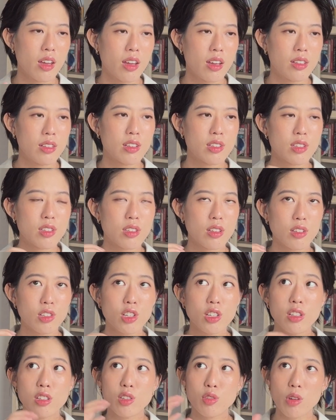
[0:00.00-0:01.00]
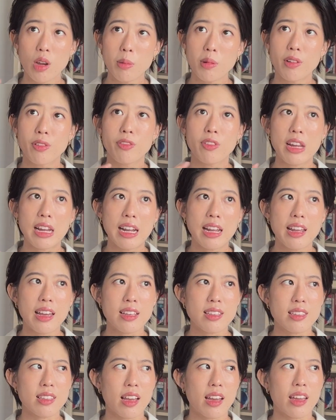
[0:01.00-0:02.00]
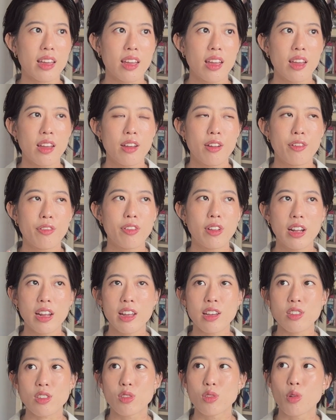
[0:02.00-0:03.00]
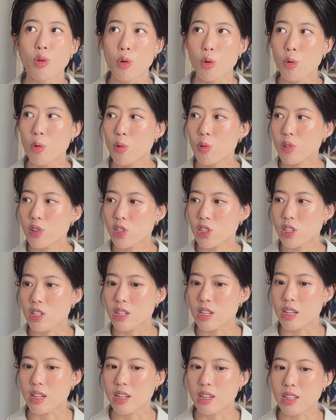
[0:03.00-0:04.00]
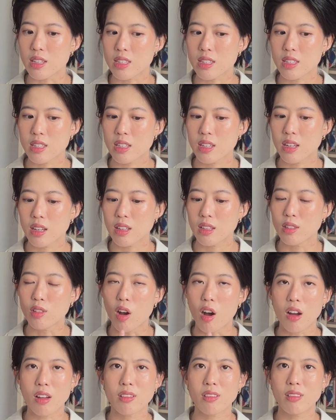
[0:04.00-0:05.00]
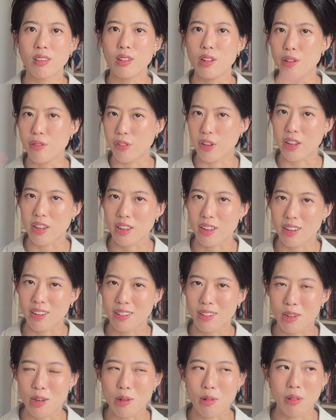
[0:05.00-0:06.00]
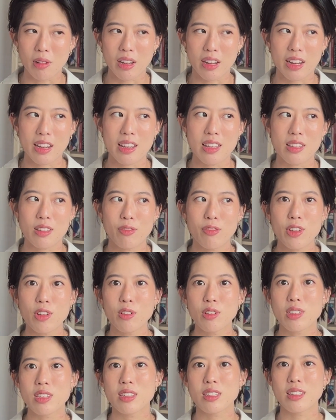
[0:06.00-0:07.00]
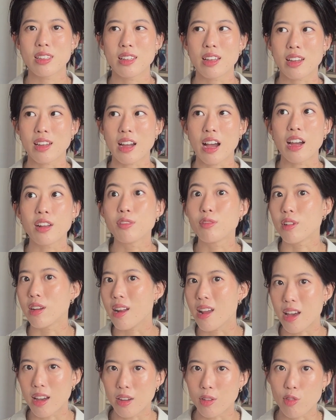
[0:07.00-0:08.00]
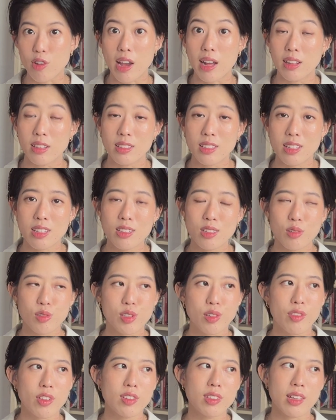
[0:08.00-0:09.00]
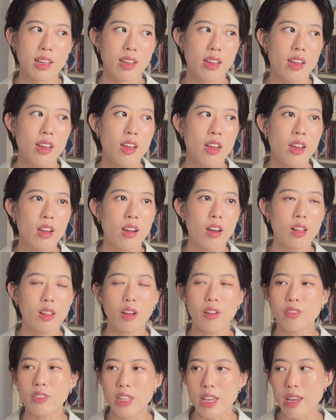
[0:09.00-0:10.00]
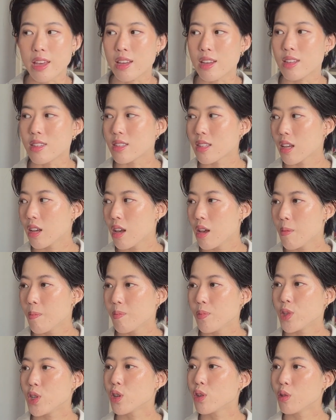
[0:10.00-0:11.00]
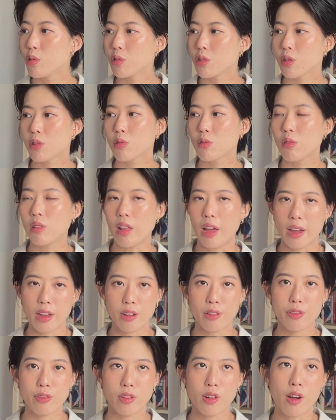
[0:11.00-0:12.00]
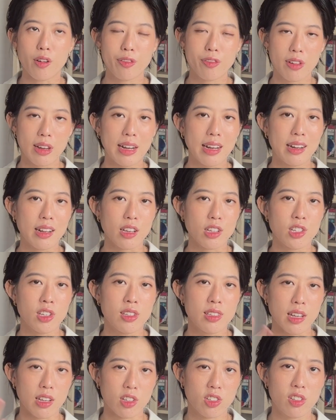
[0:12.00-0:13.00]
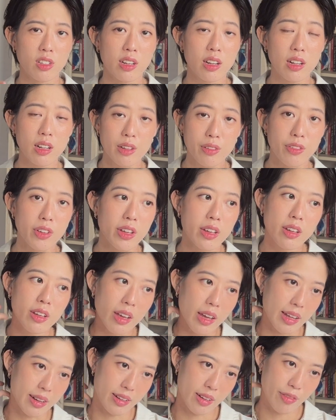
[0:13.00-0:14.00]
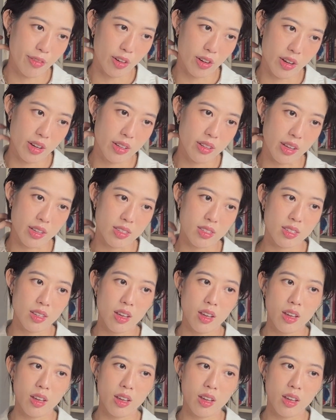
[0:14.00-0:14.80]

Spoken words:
described her feeling as feeling as though she is not living, it feels like unreal reality. So she feels like a lot of days she goes through life not feeling like she's actually living, and for her that's